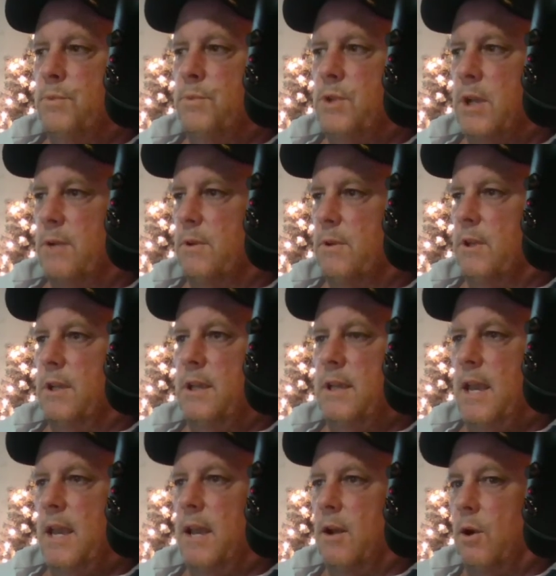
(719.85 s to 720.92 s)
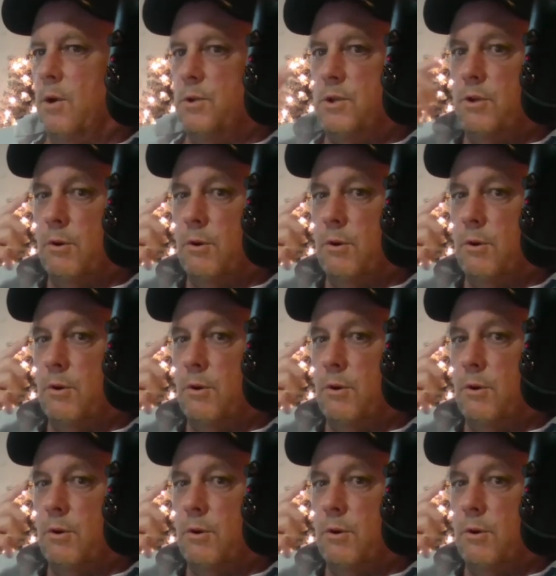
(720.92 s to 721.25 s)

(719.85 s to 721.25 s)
generally you can't host